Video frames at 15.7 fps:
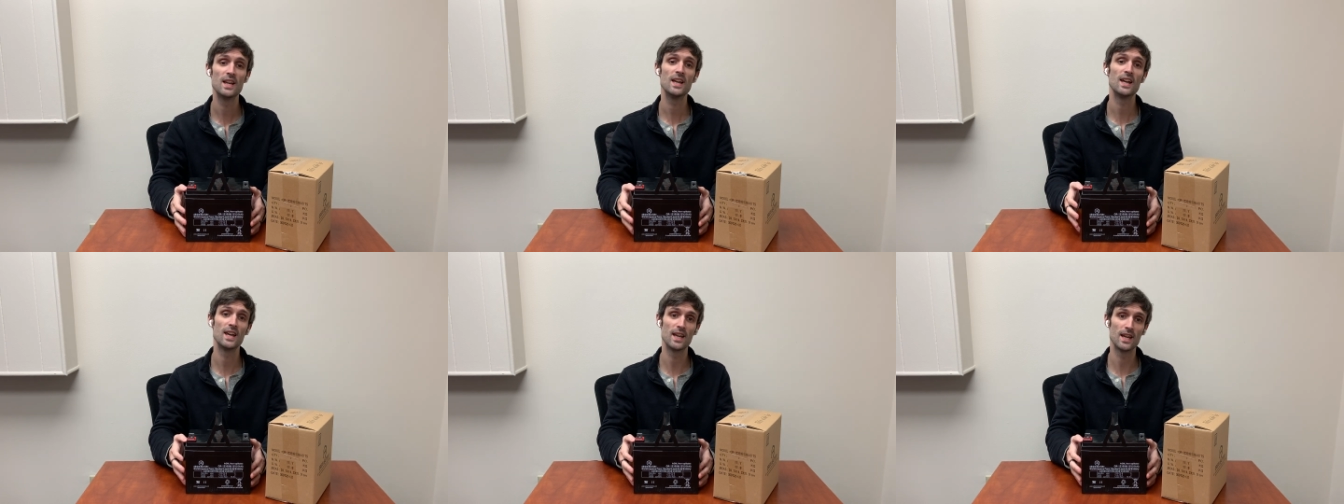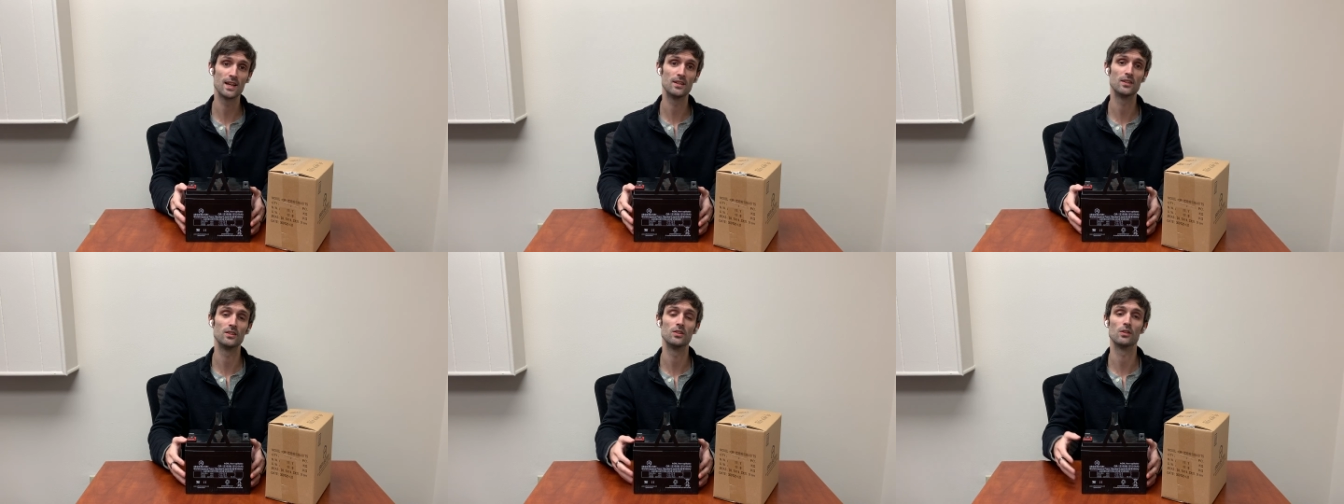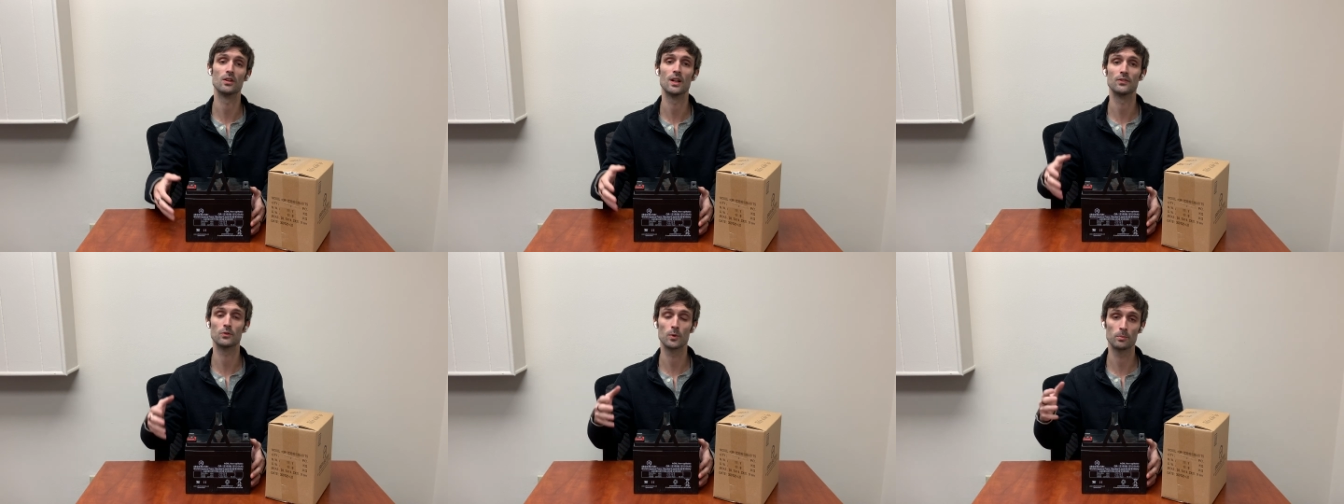and you're going to
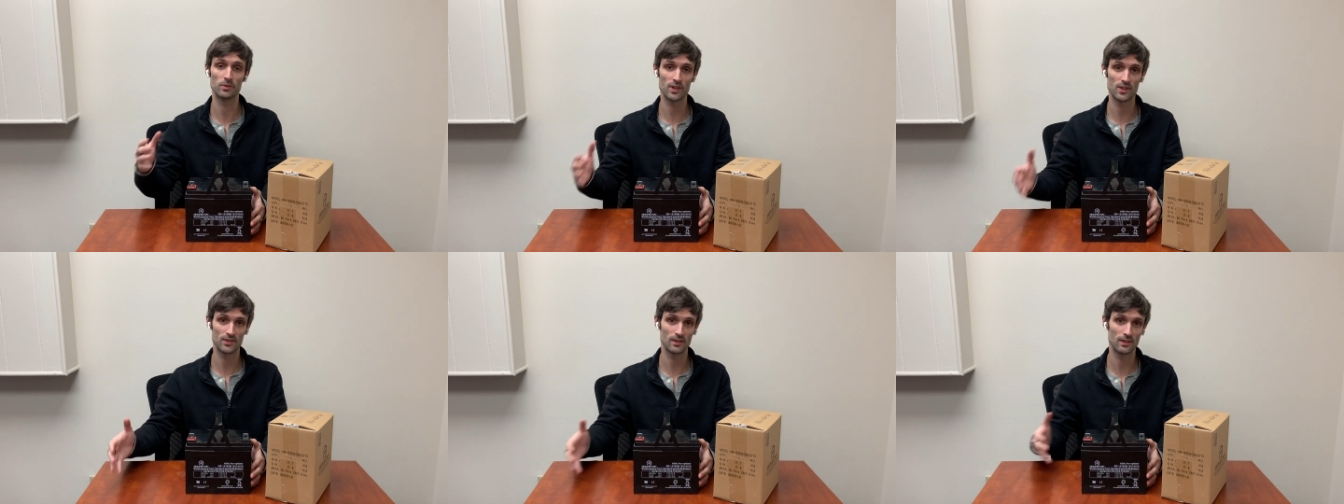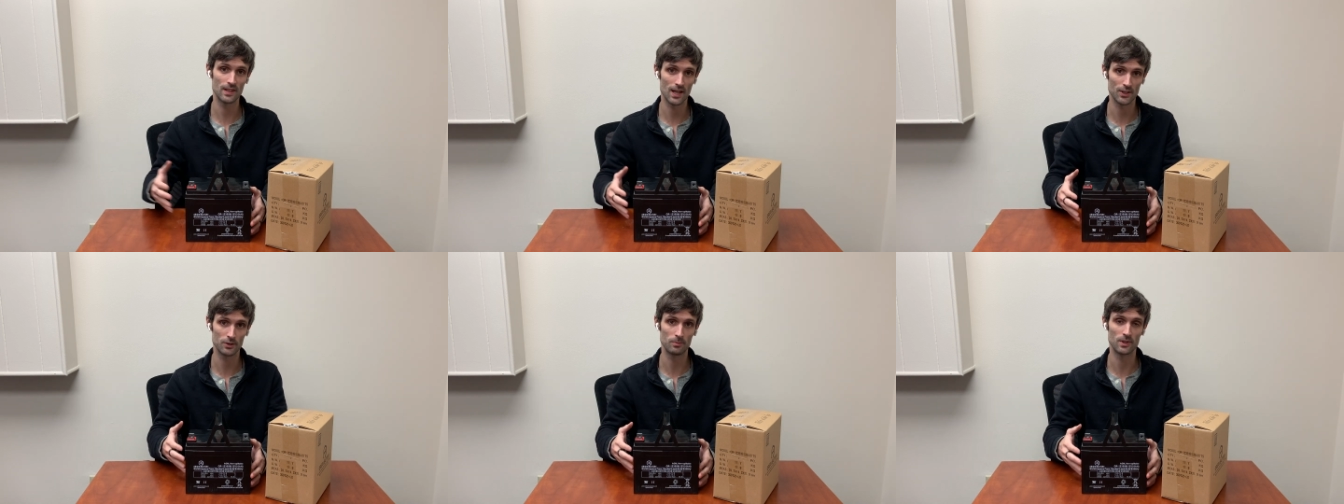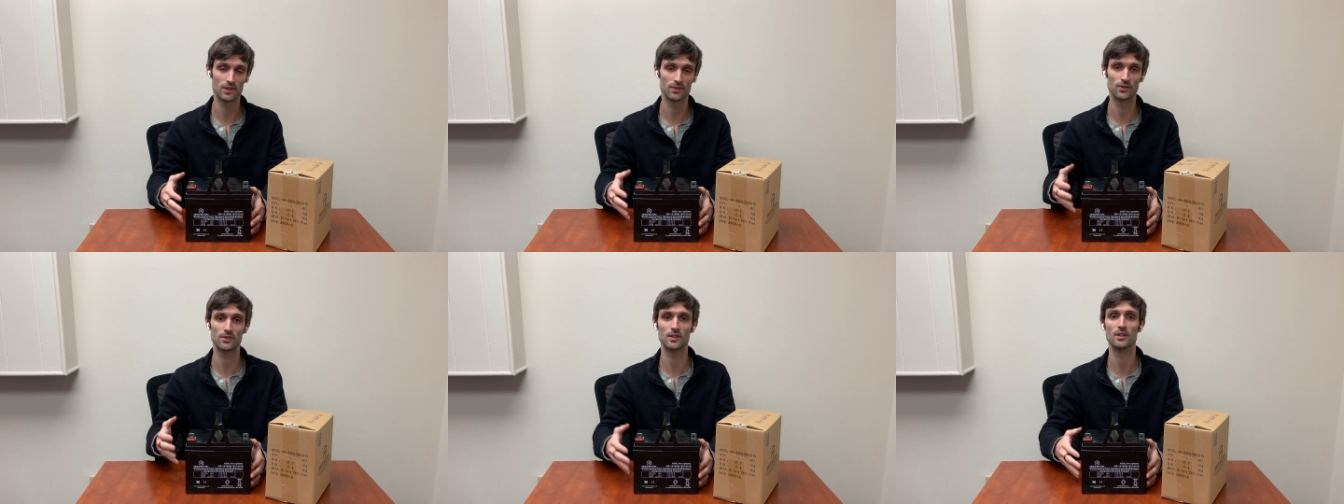have to replace it less
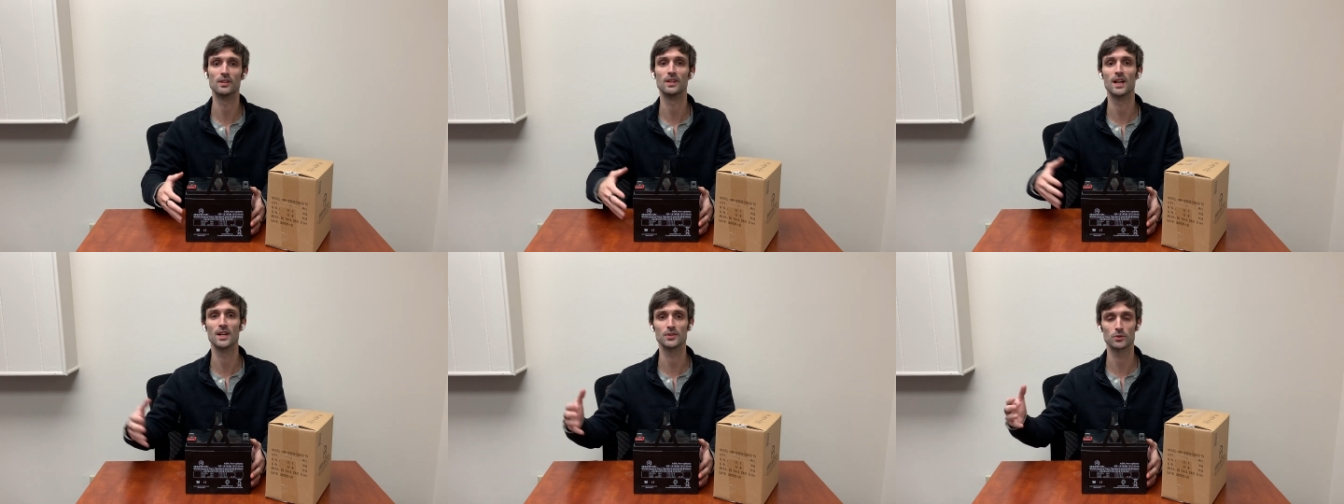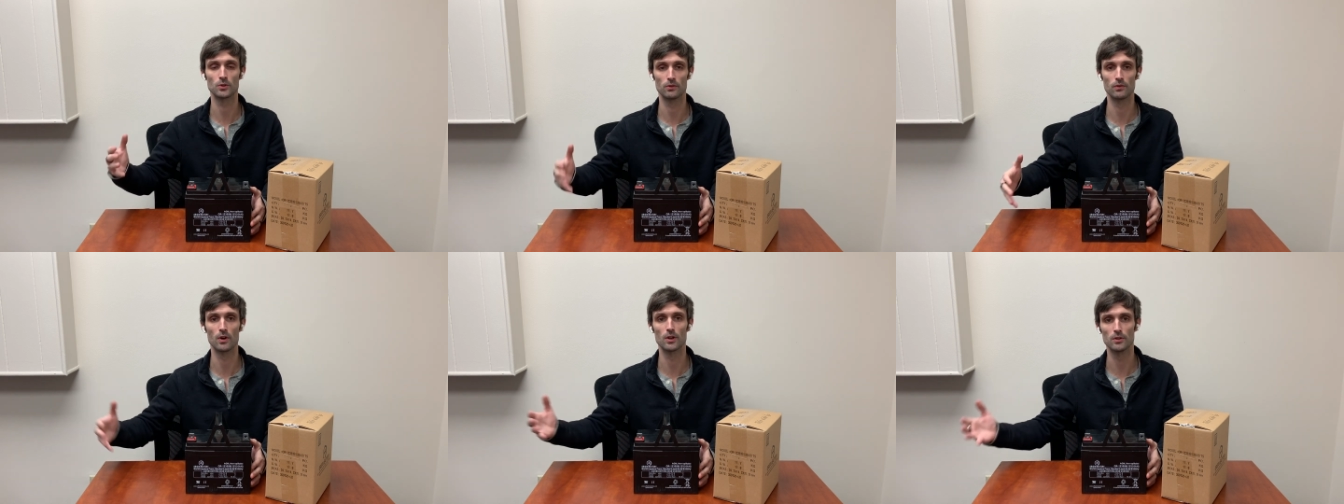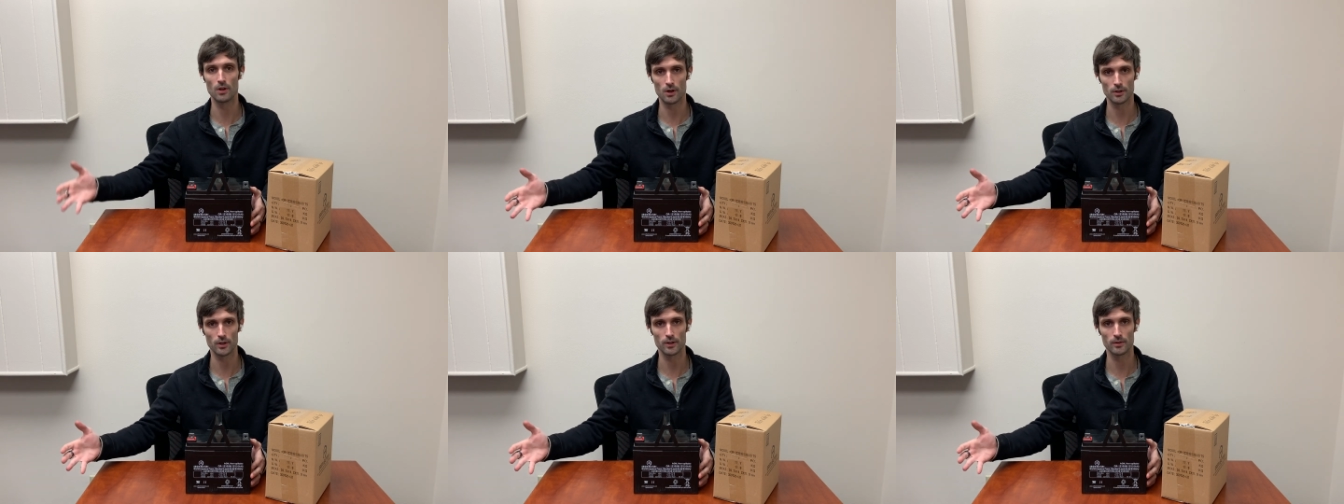because it's going to last overall
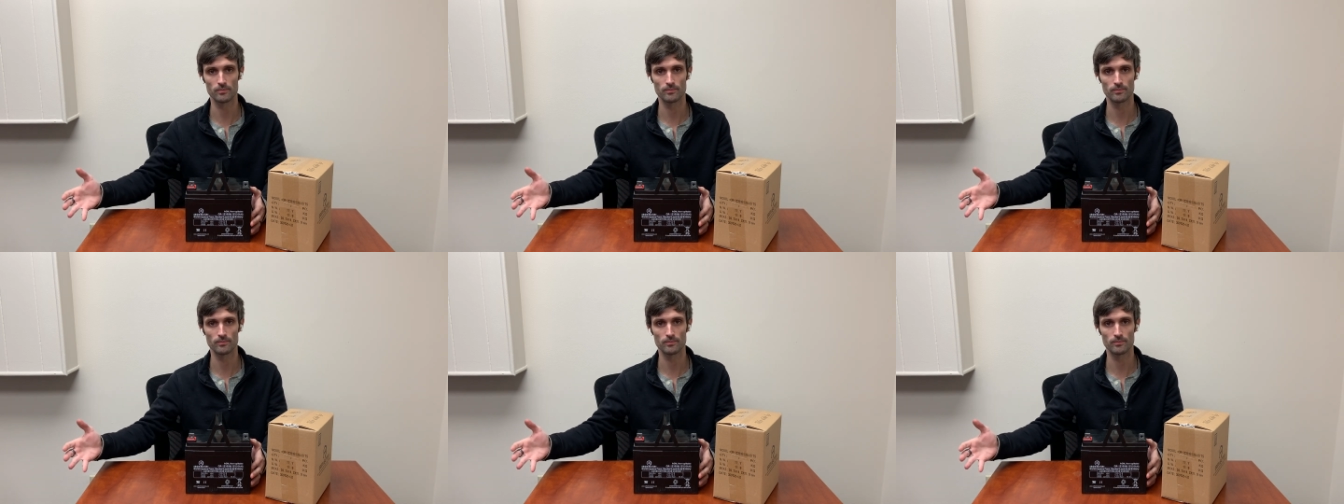longer.